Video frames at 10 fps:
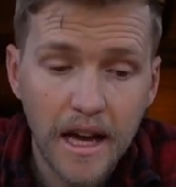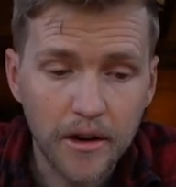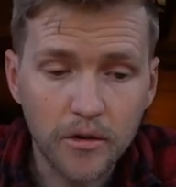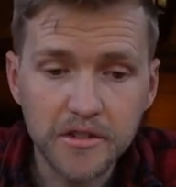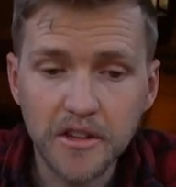
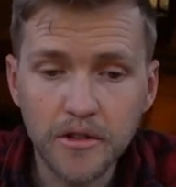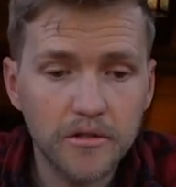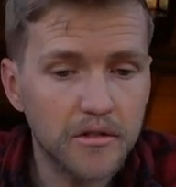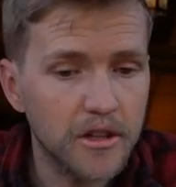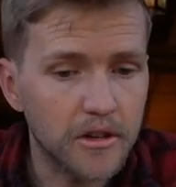And
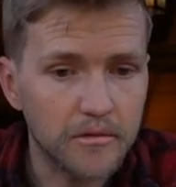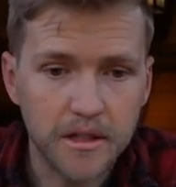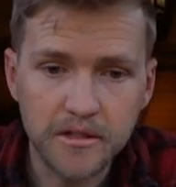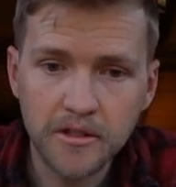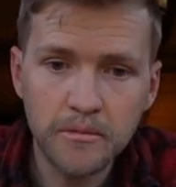also, you know,
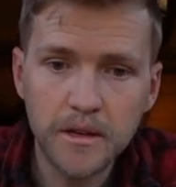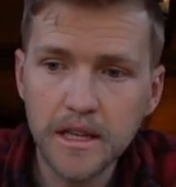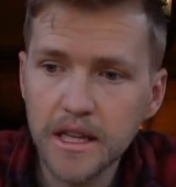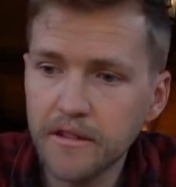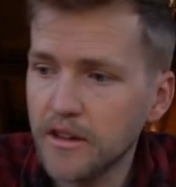there's nobody
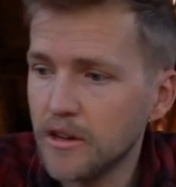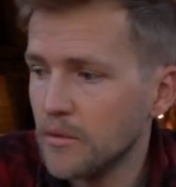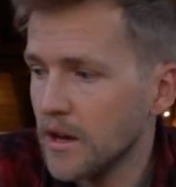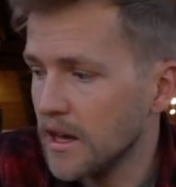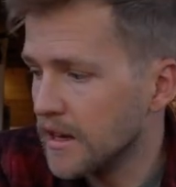giving
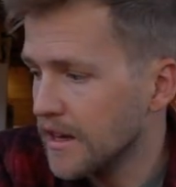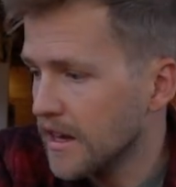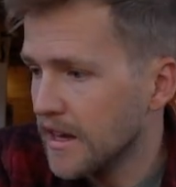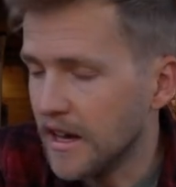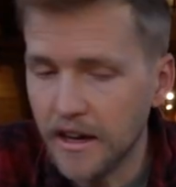away
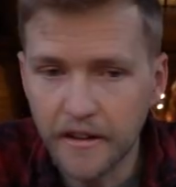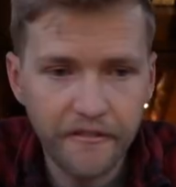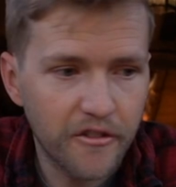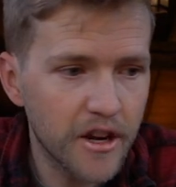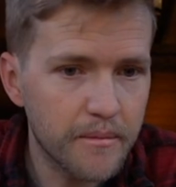
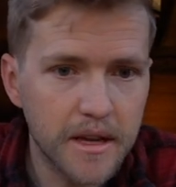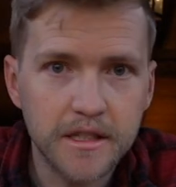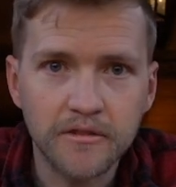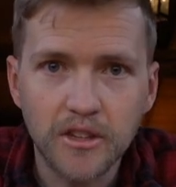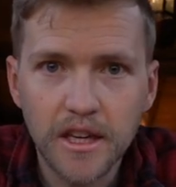free
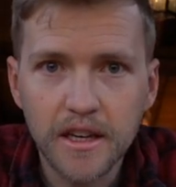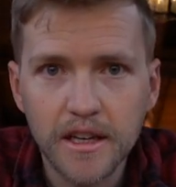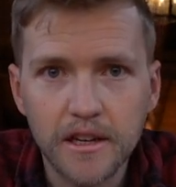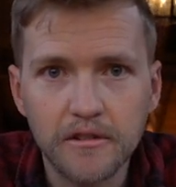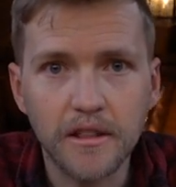bits of gear
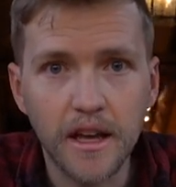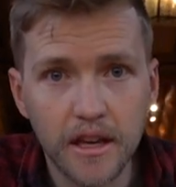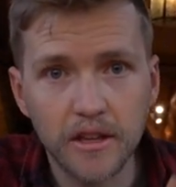here and there.